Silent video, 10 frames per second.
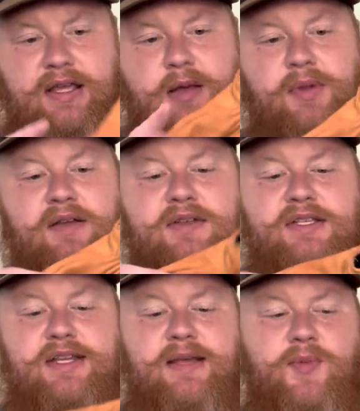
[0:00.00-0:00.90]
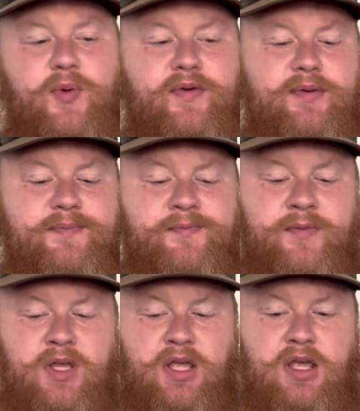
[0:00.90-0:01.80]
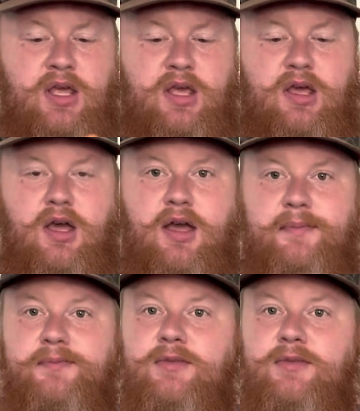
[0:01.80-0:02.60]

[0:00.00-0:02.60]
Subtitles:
I believe is the name of them.